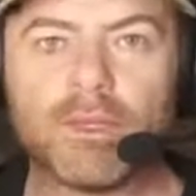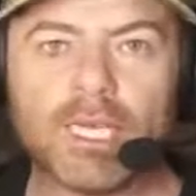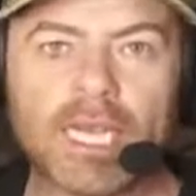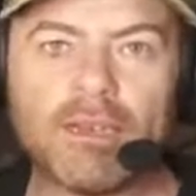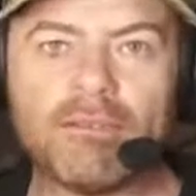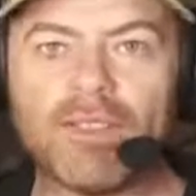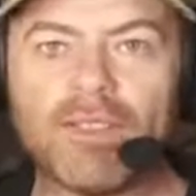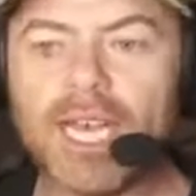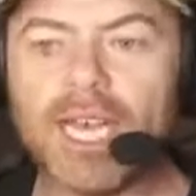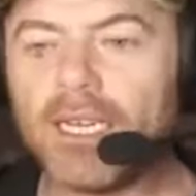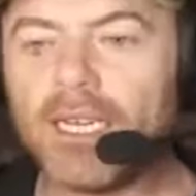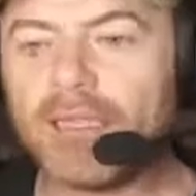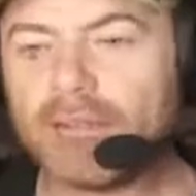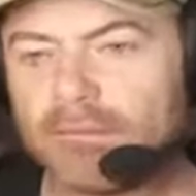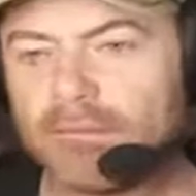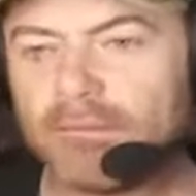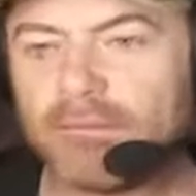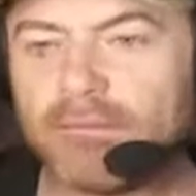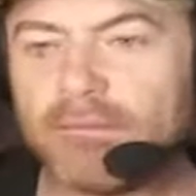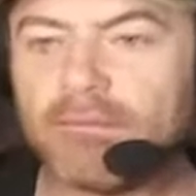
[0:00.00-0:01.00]
that,
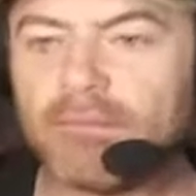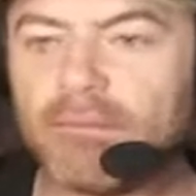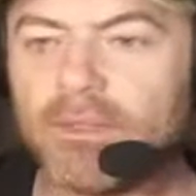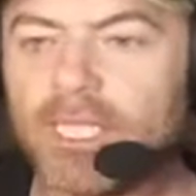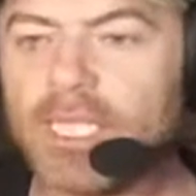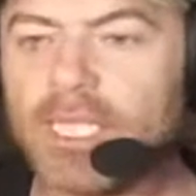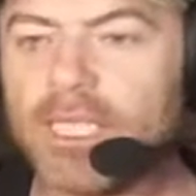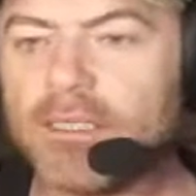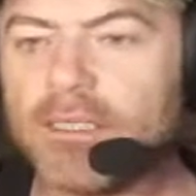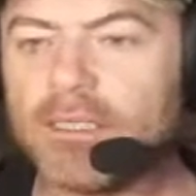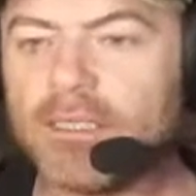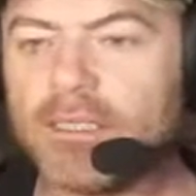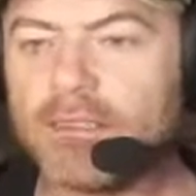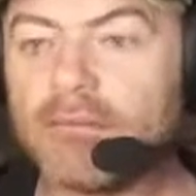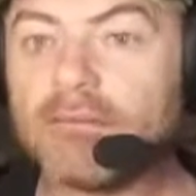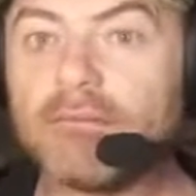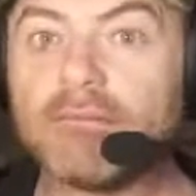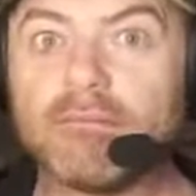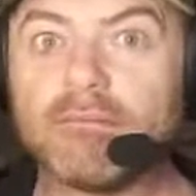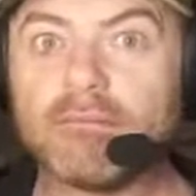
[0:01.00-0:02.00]
which is
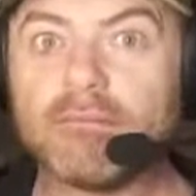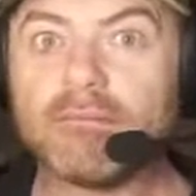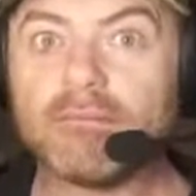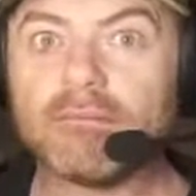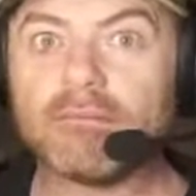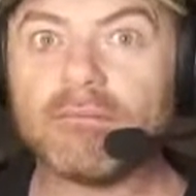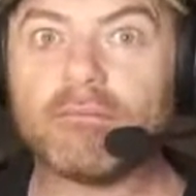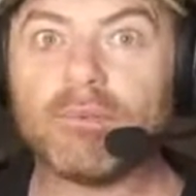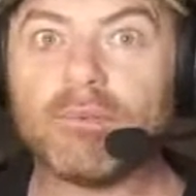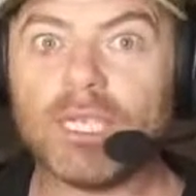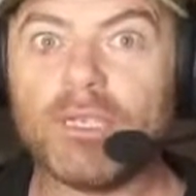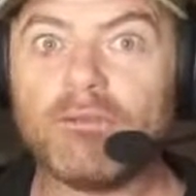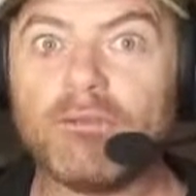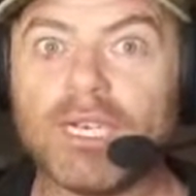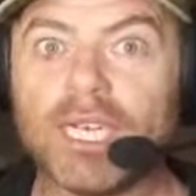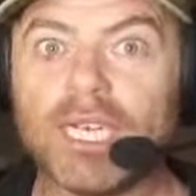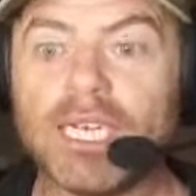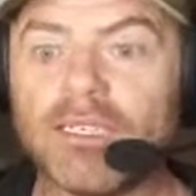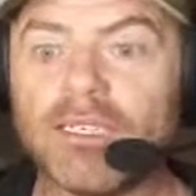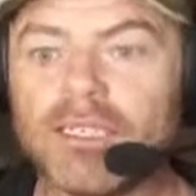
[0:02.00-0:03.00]
pretty
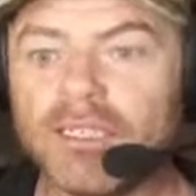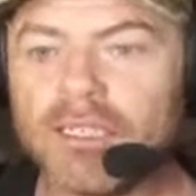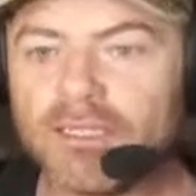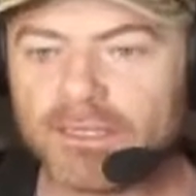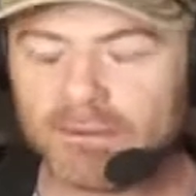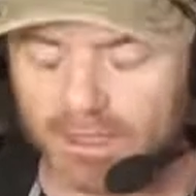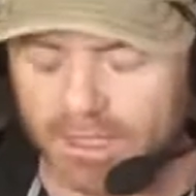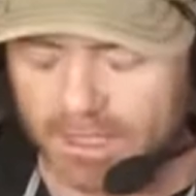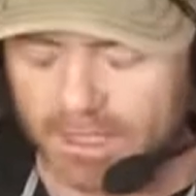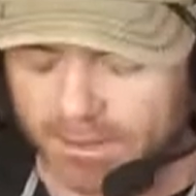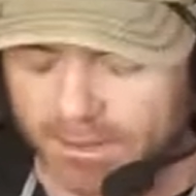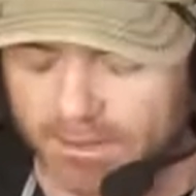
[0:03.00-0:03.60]
relentless, right?